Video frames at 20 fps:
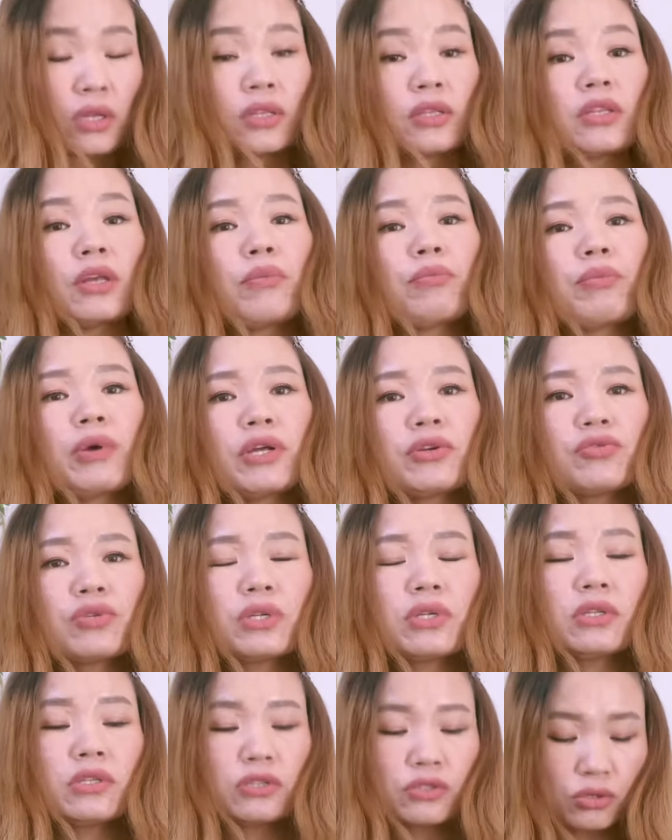the
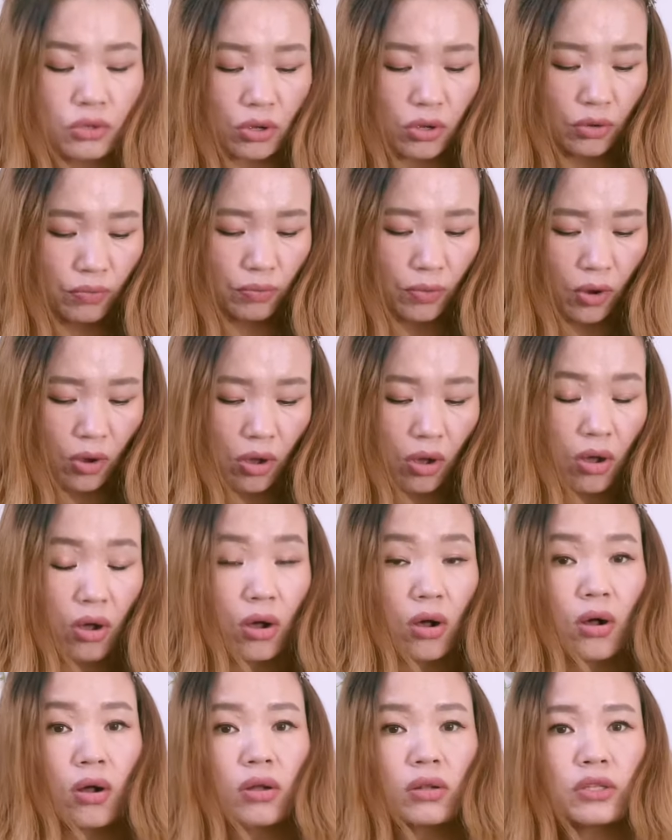materials of
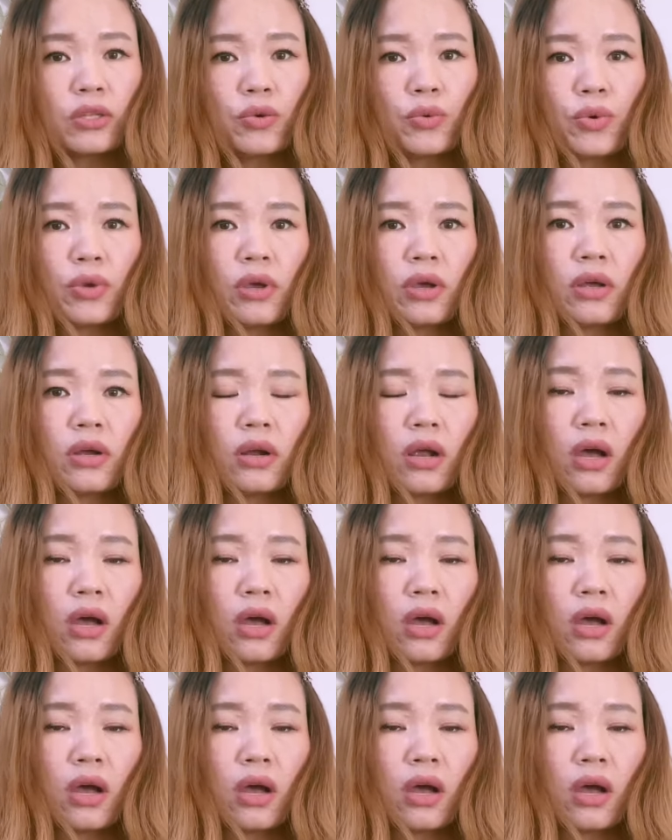all the wear